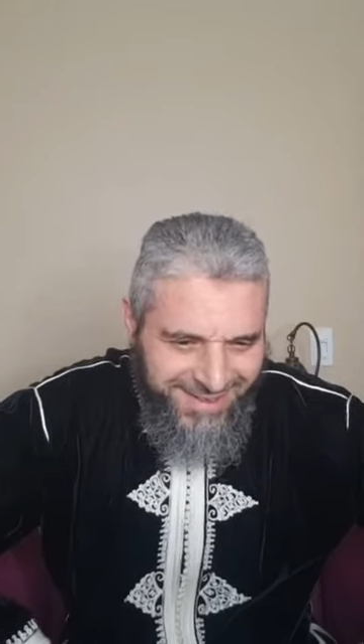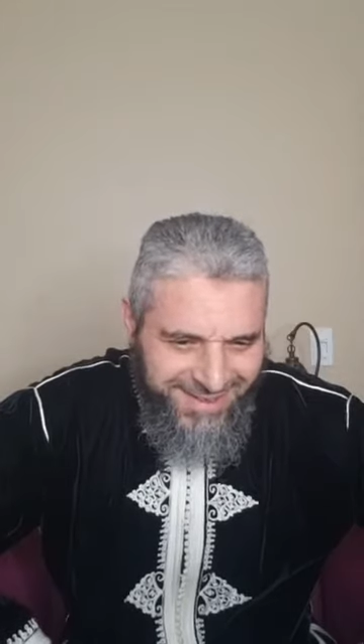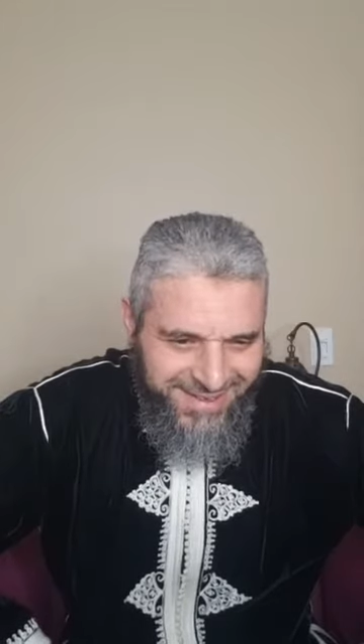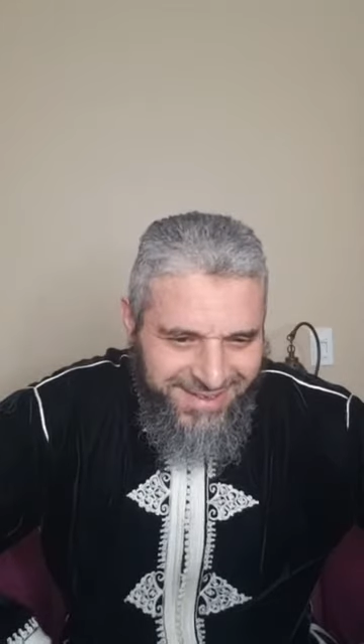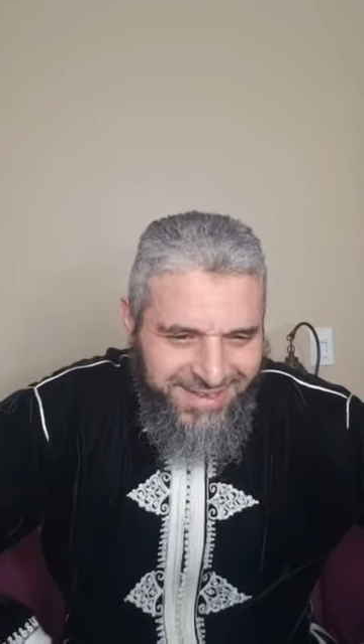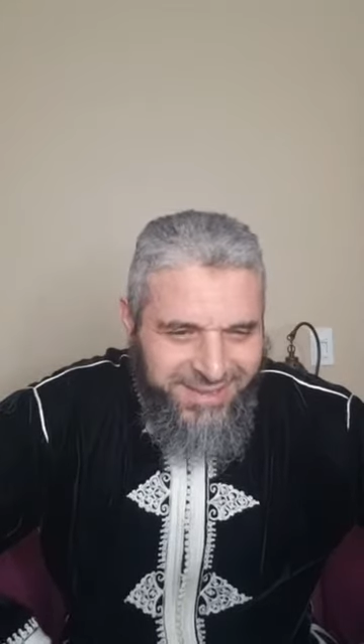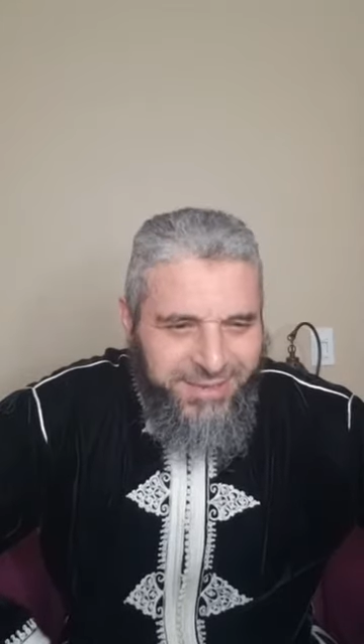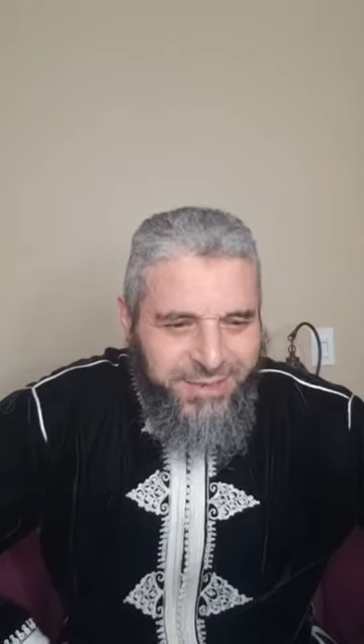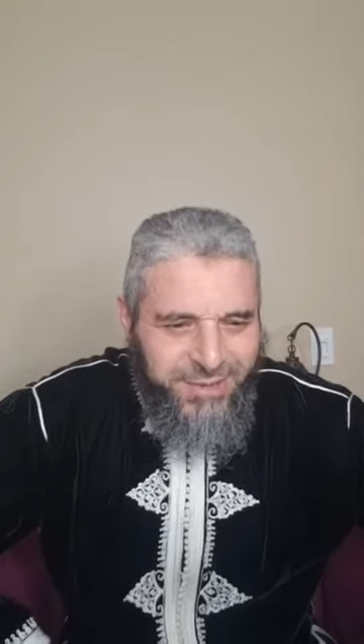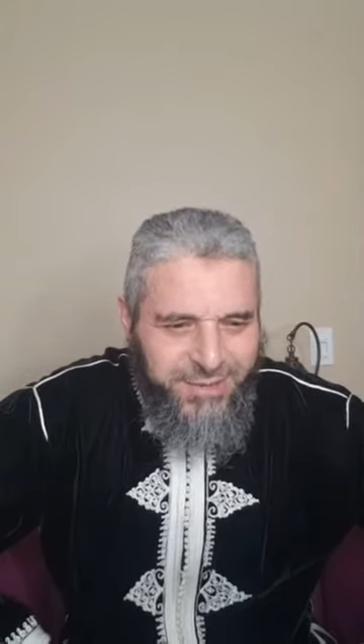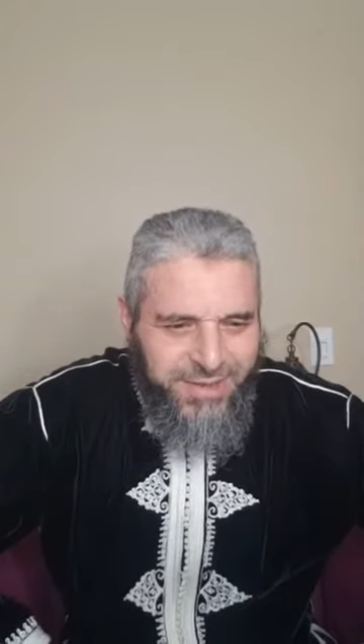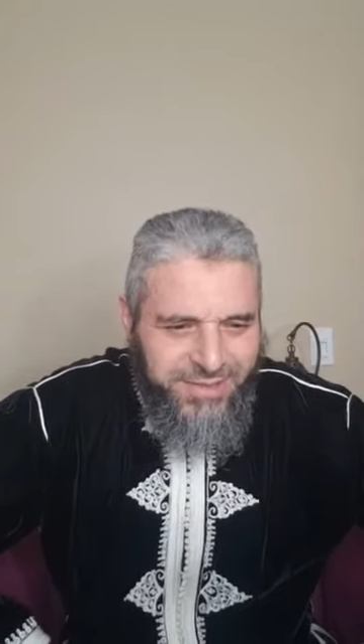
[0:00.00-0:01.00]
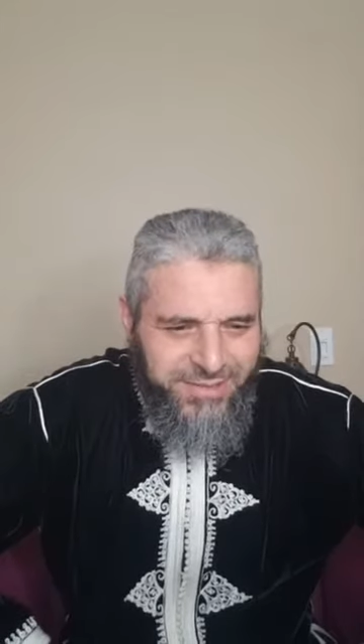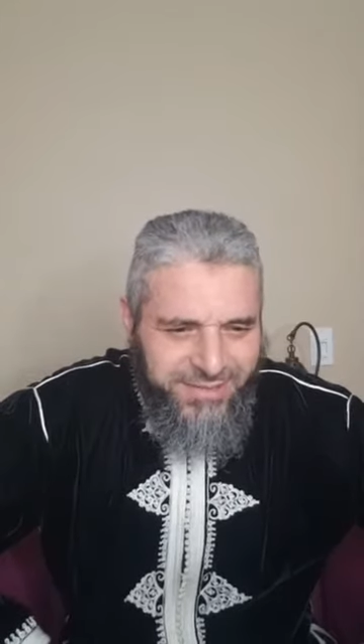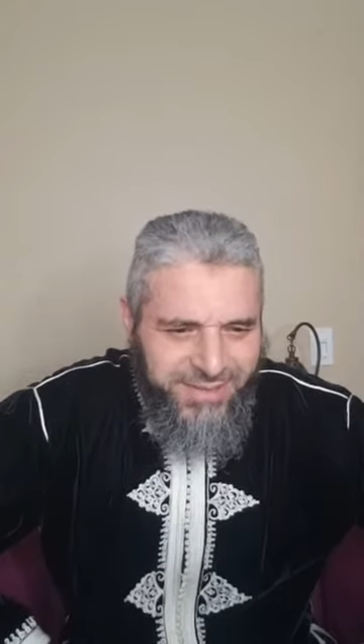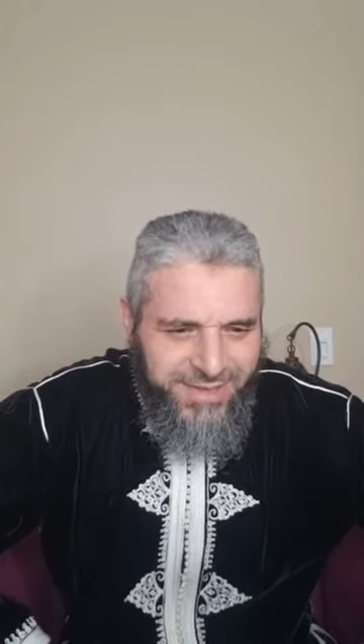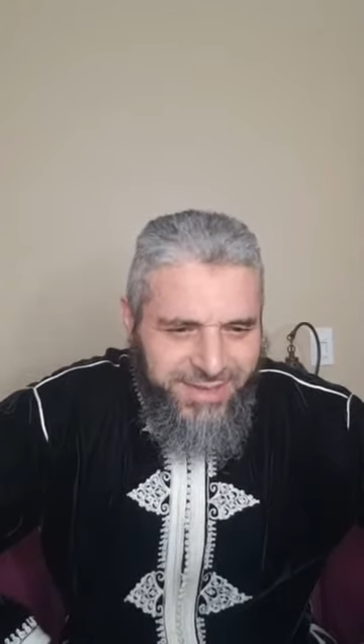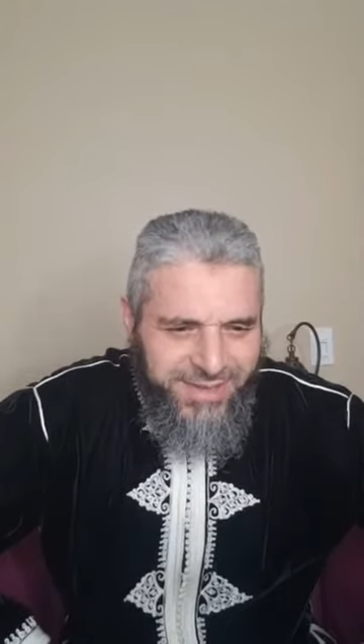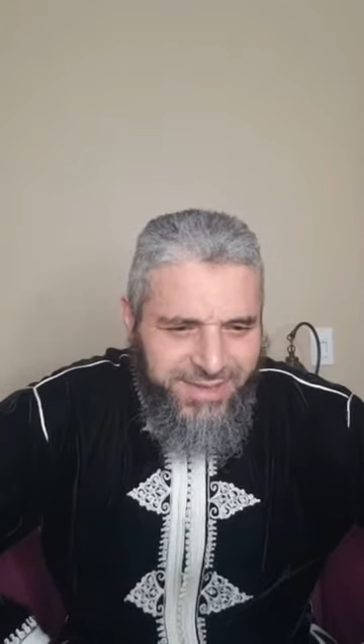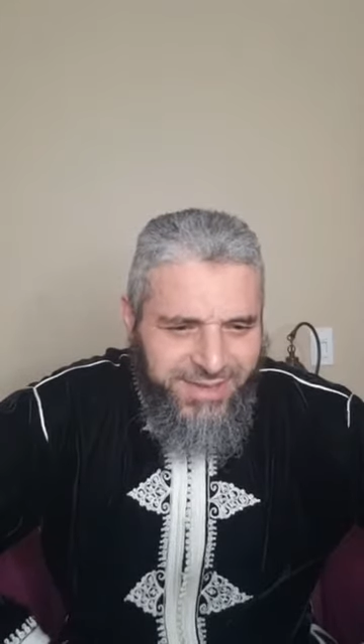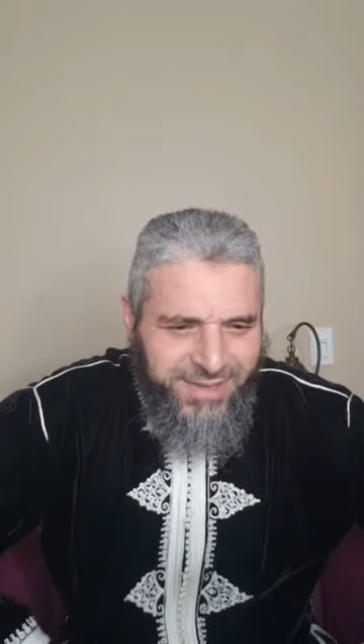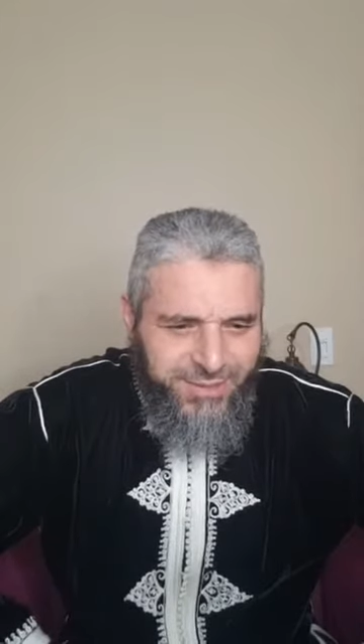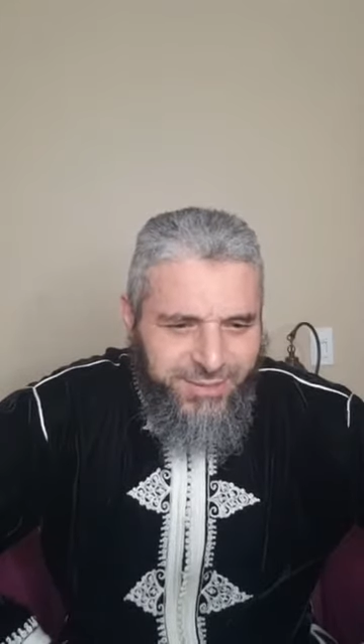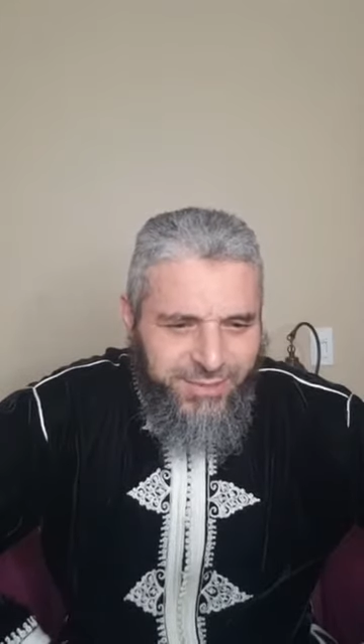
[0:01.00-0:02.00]
He knew it.
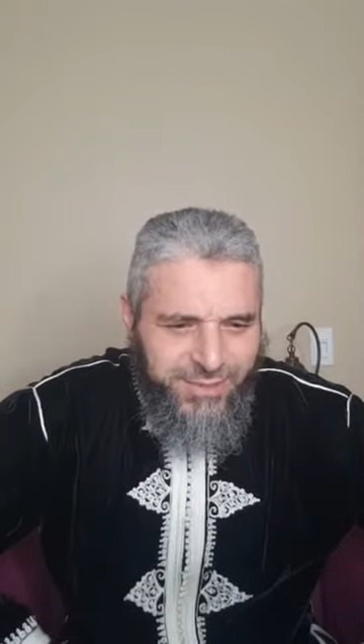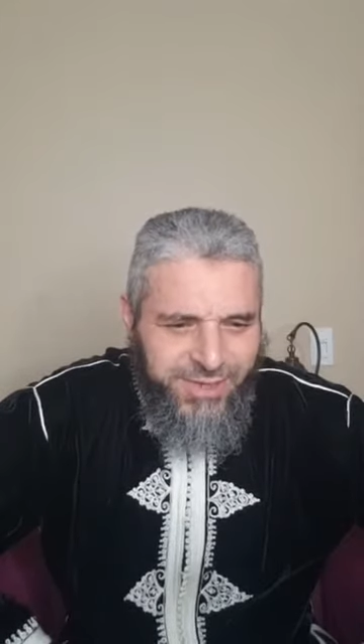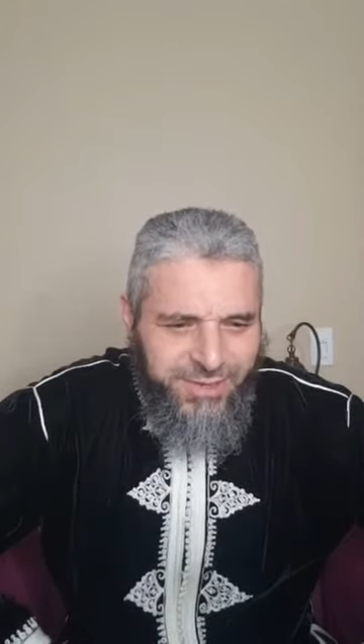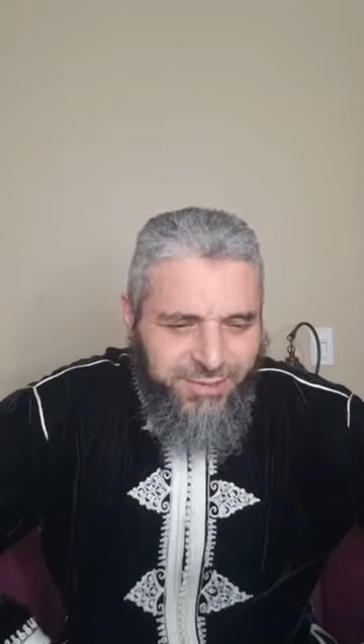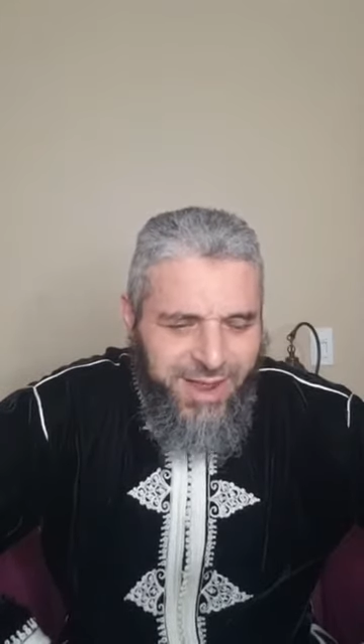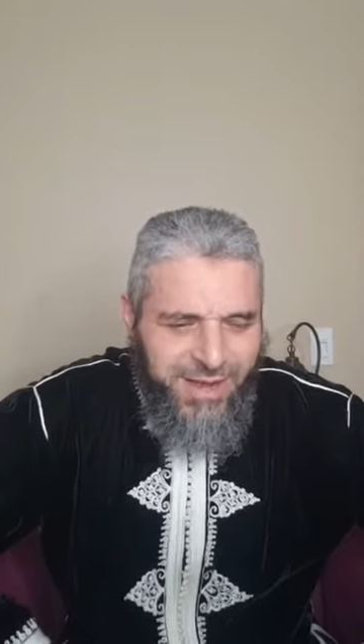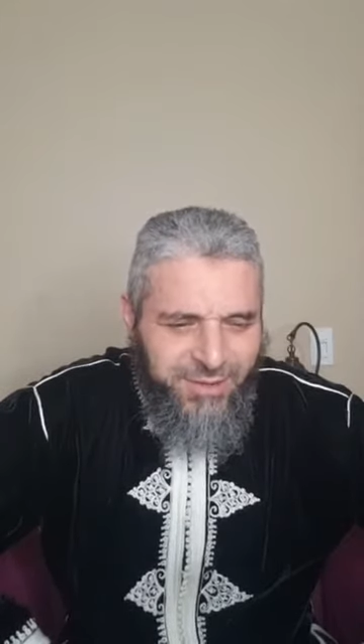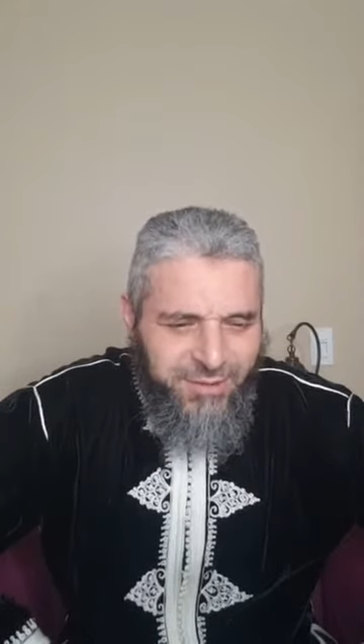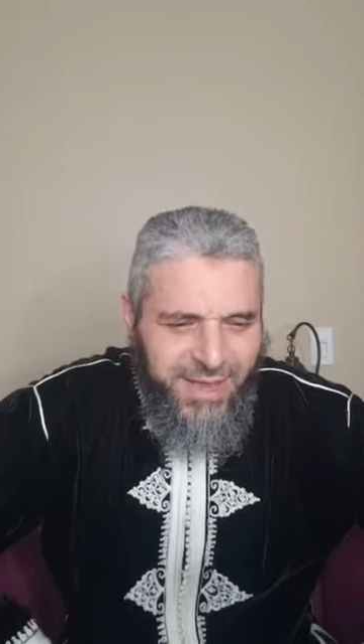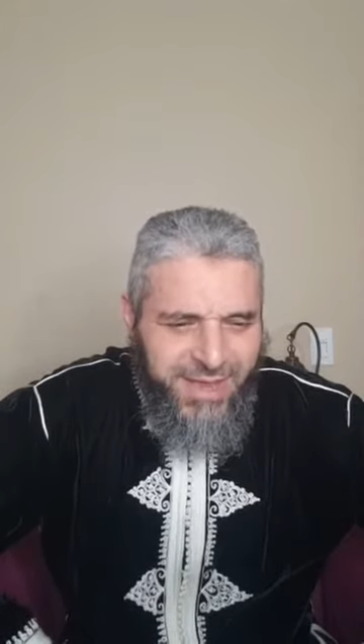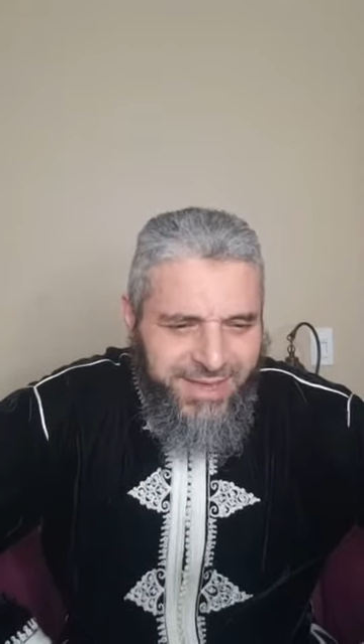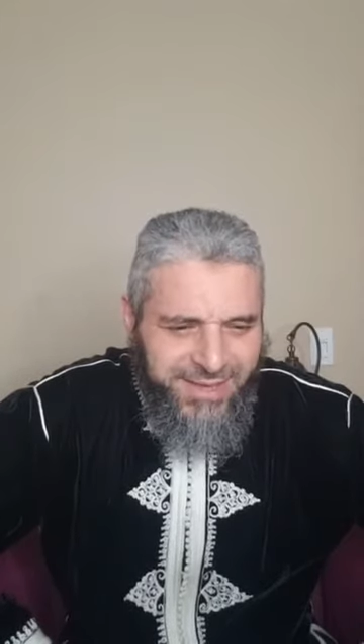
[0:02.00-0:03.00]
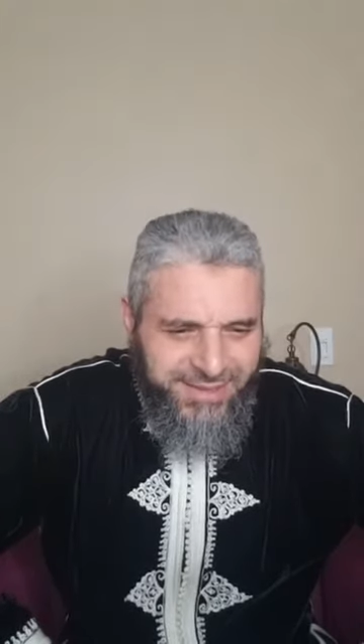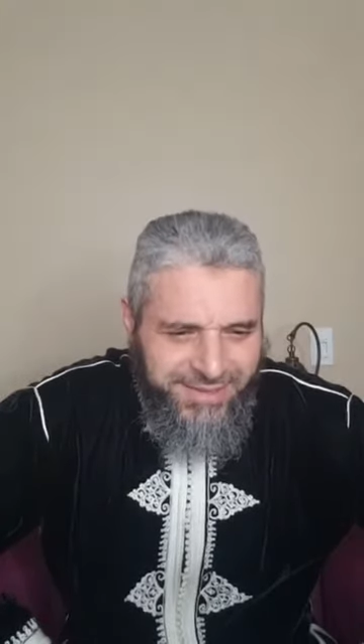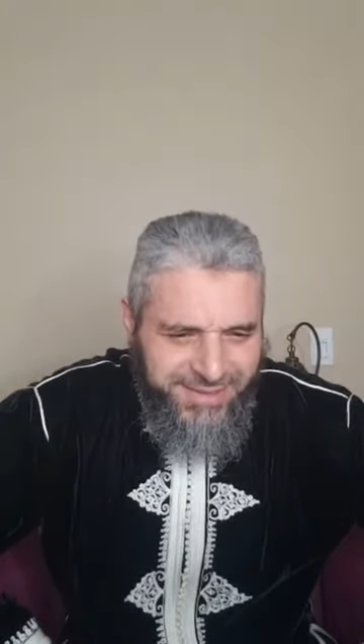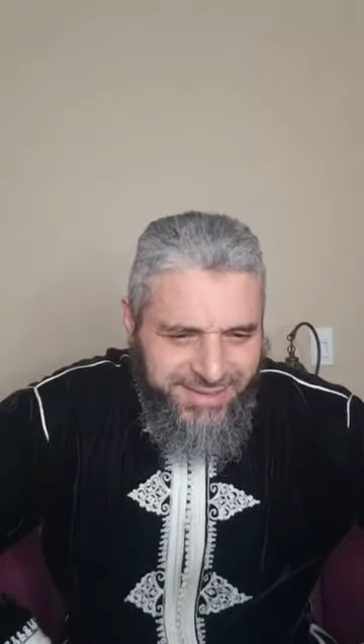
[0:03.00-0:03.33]
He knew, so he ran away.